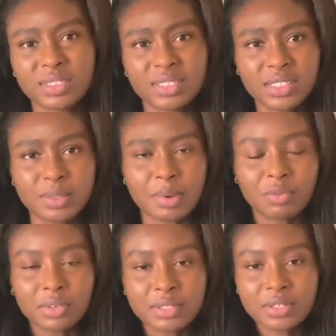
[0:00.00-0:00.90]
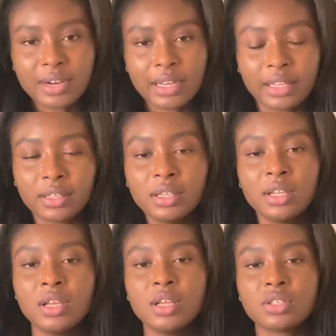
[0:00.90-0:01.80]
jeez my voice is cracking
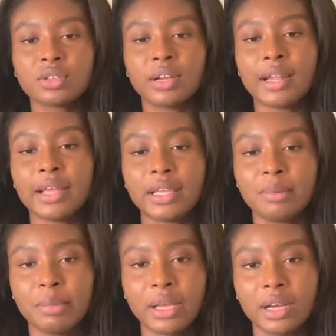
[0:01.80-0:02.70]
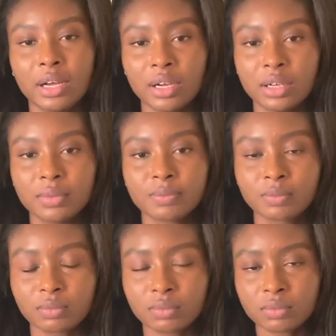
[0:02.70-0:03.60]
so that I can make a,
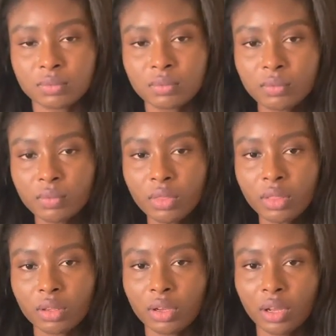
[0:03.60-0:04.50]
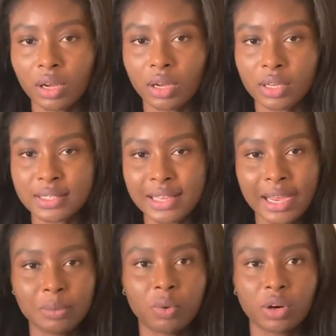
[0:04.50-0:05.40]
a
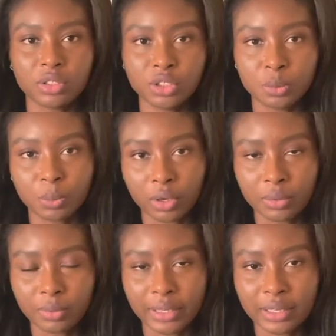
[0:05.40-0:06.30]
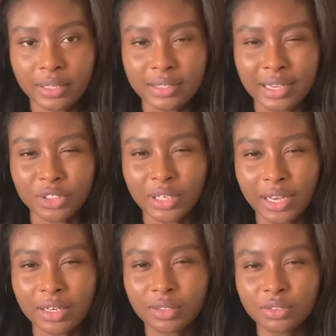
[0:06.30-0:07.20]
side part U part wig because I try
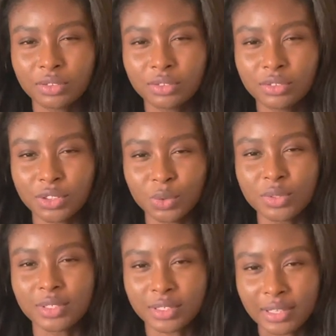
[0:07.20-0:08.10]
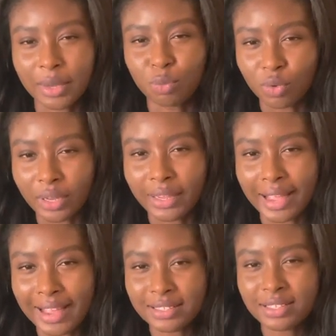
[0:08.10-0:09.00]
to use the same wig
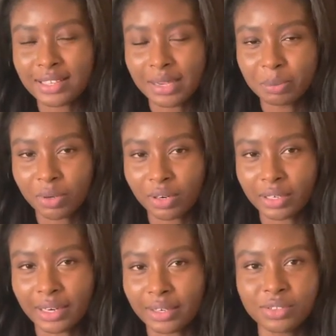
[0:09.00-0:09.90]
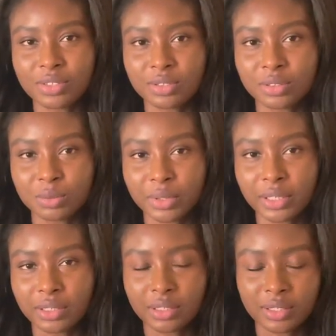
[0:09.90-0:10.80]
as a side part and it just looked
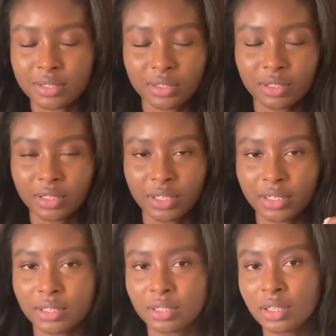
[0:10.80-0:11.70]
weird. It doesn't look good.